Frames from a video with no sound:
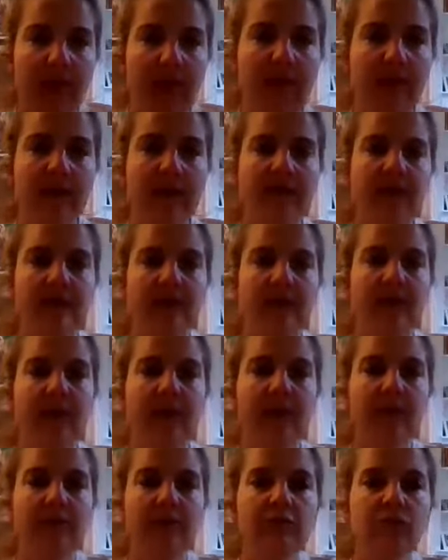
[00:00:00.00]

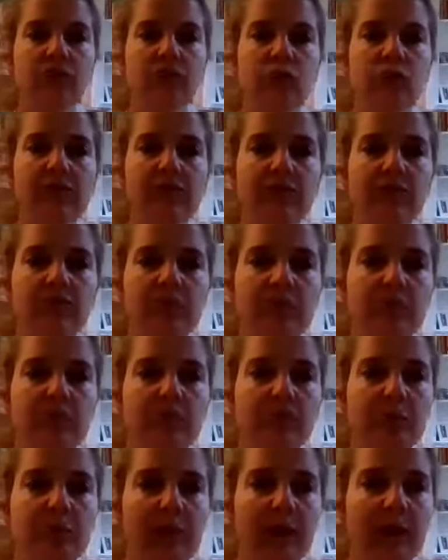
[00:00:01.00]
Exhale, twist your
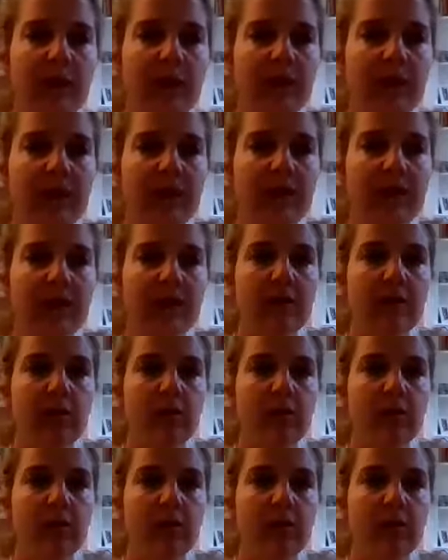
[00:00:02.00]
spine.